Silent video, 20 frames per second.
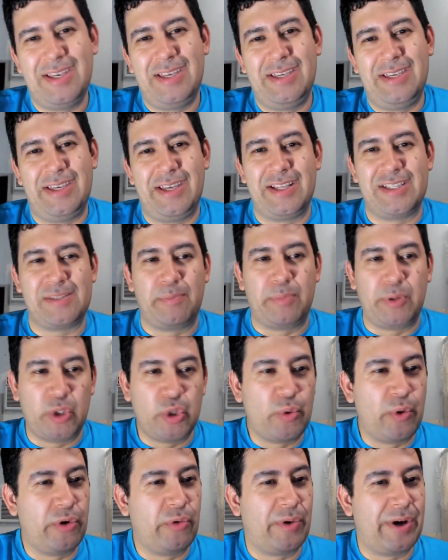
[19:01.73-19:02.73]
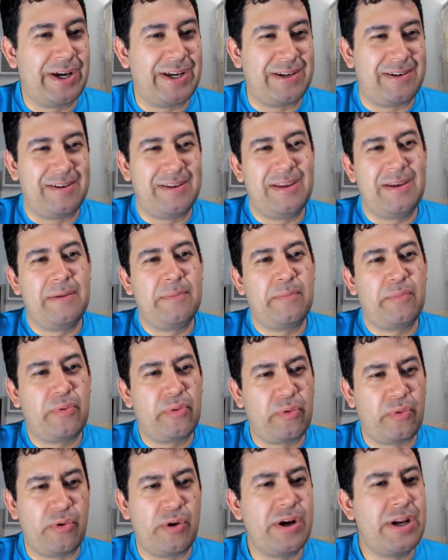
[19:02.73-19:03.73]
It's blue and white,
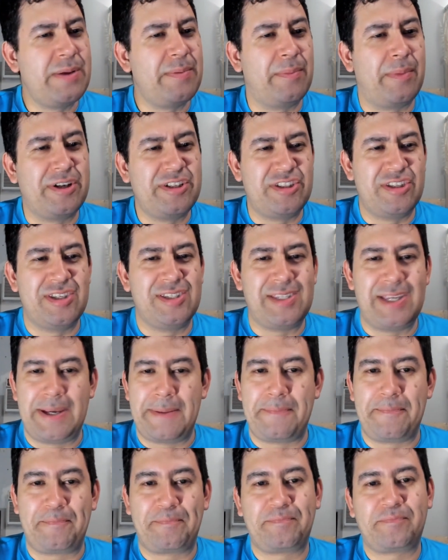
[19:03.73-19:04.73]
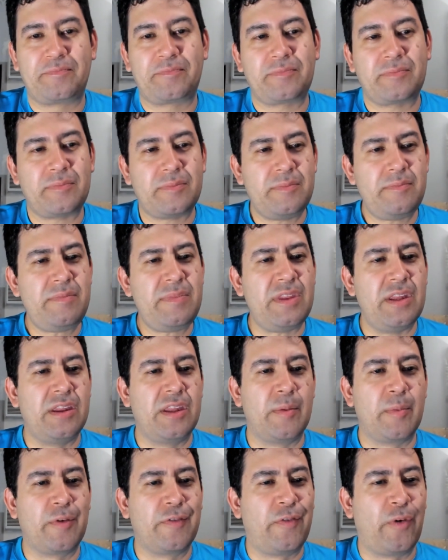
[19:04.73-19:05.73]
pretty much the same.
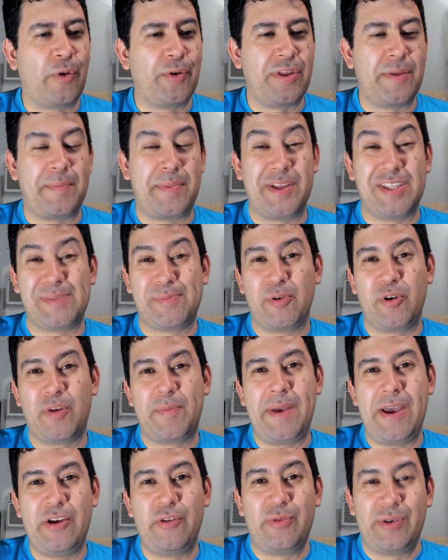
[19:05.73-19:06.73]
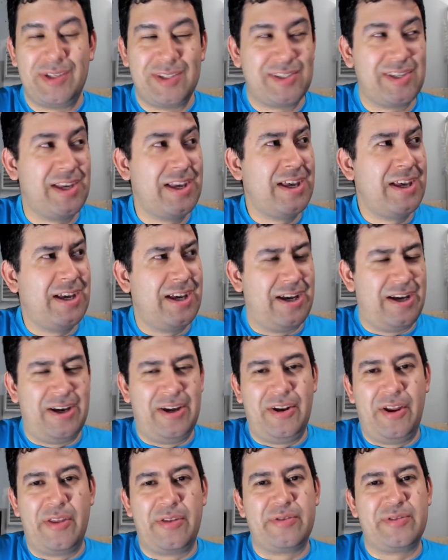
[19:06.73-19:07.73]
Number four, the Pittsburgh Penguins.
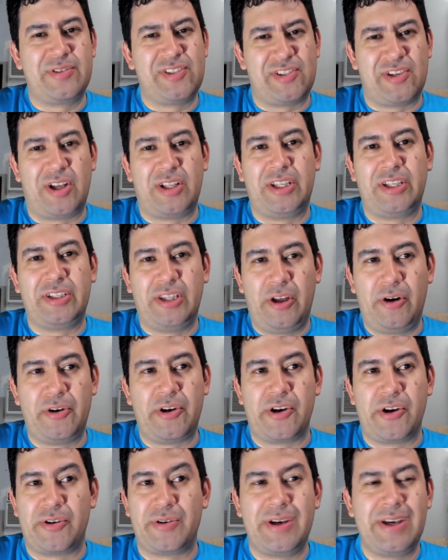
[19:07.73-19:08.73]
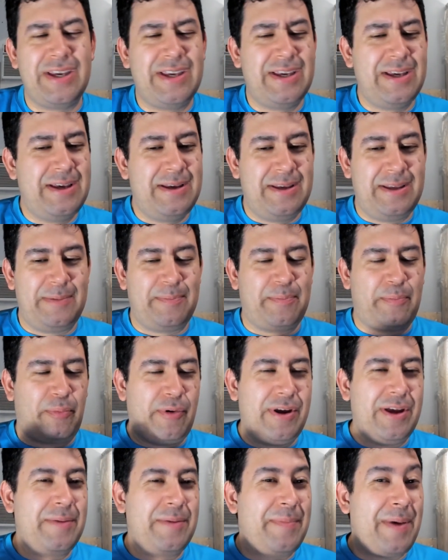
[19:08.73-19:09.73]
Another solid logo.
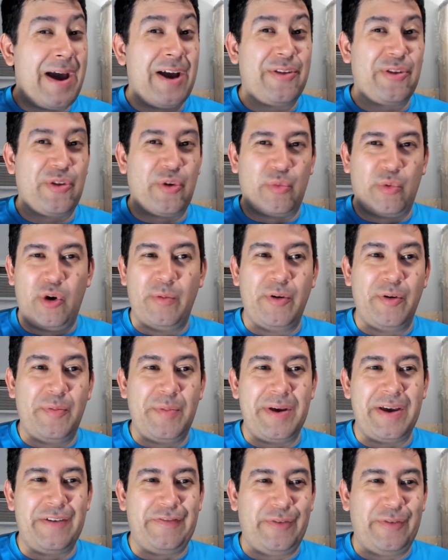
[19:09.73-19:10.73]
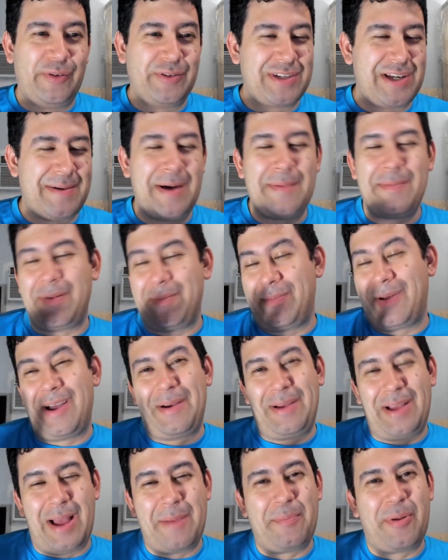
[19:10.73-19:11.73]
Bring back the RoboPen full time.
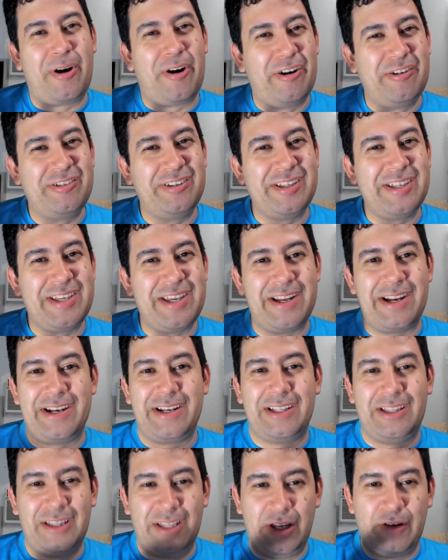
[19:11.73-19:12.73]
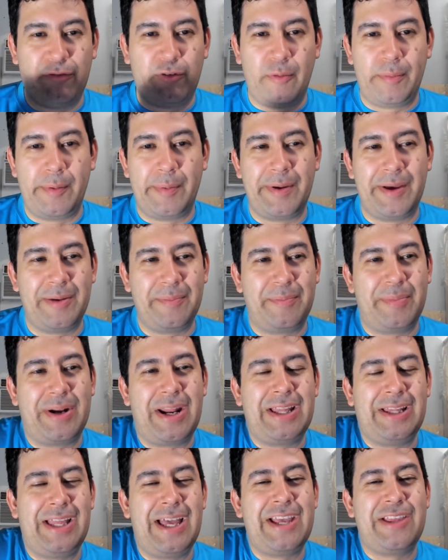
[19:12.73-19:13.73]
I'm partially kidding. Love RoboPen, but I
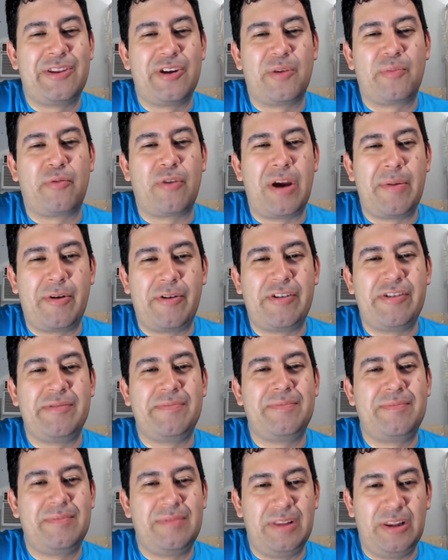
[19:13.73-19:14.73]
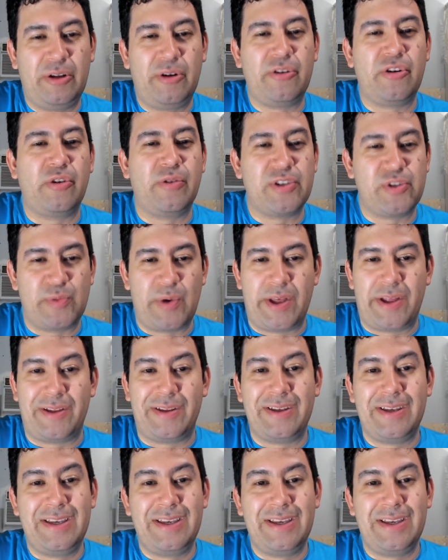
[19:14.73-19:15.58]
like their primary logo as well.